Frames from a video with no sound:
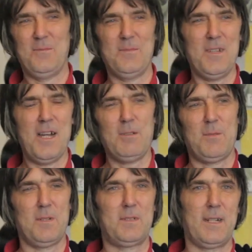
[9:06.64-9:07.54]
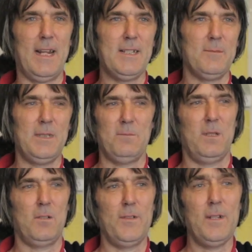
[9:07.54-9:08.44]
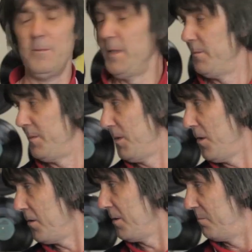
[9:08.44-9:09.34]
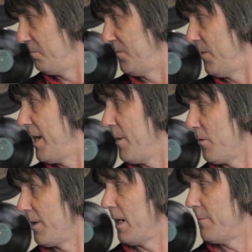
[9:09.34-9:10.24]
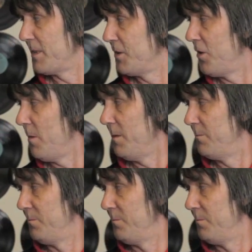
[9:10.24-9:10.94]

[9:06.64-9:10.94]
No, it's great. I mean, I love it. I mean, for me, you're not going to get a better job.